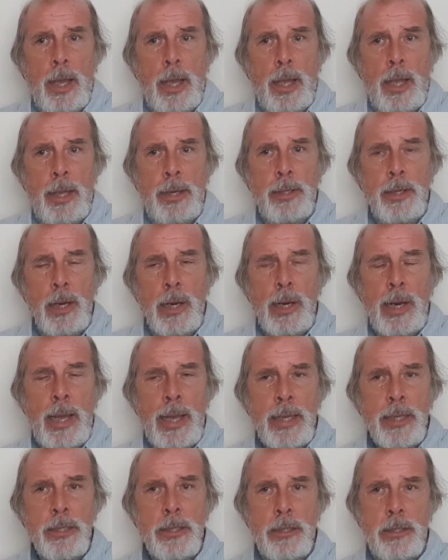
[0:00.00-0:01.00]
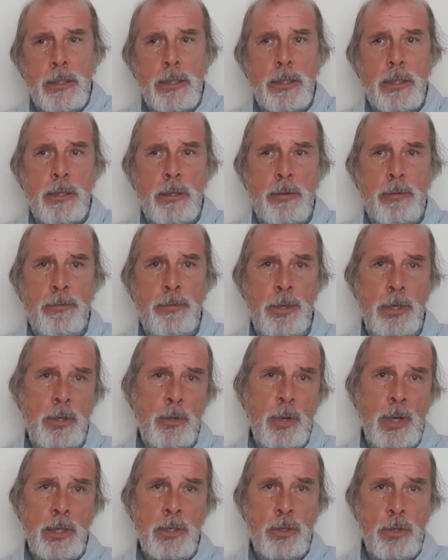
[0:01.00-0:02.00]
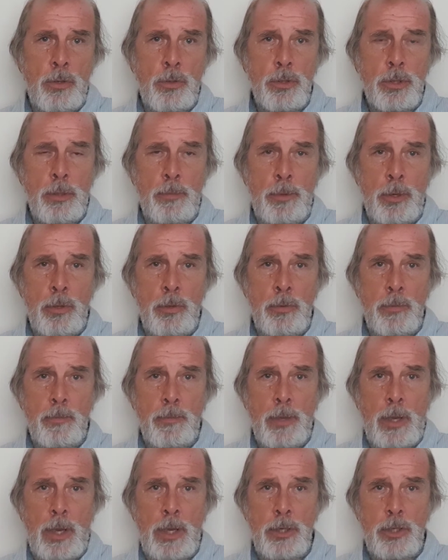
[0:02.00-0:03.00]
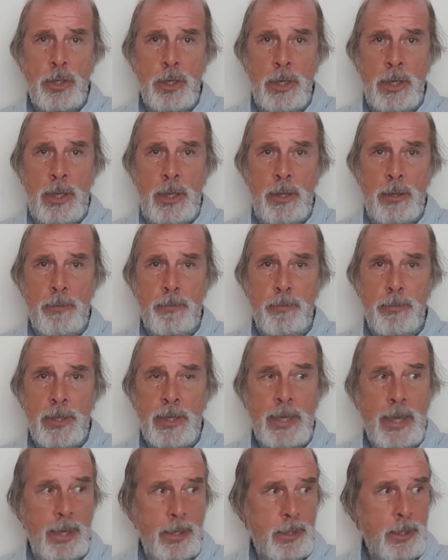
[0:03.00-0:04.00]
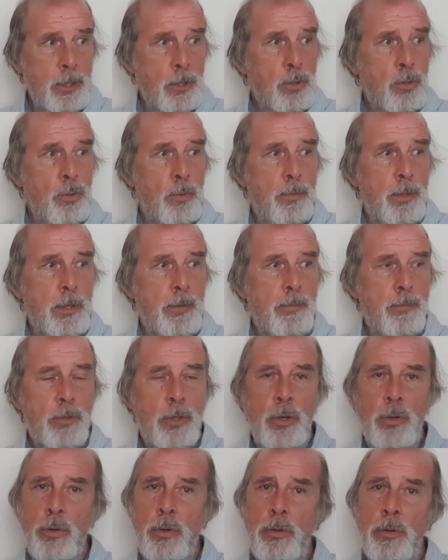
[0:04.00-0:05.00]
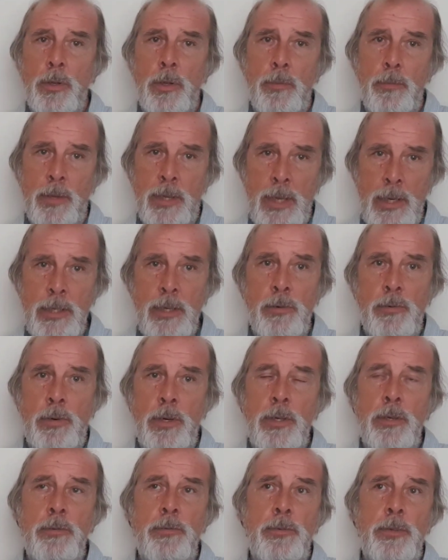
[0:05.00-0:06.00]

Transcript: in the last video, I talked about actually getting sober, you know, getting rid of